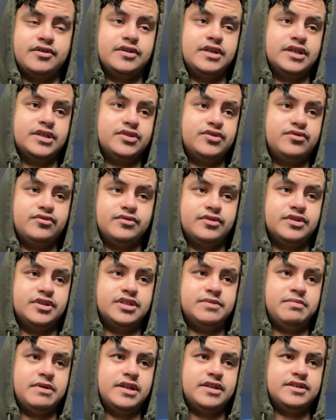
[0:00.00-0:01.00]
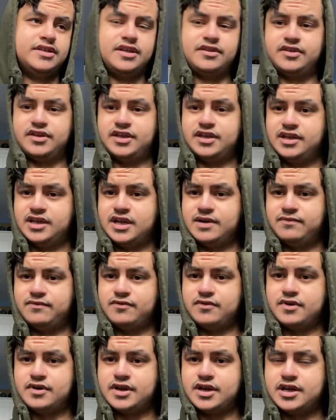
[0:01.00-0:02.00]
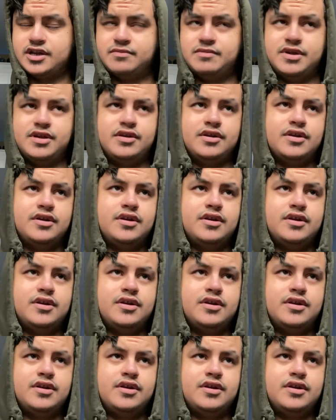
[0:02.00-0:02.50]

There's Jordan Spence. I think he came from our academy.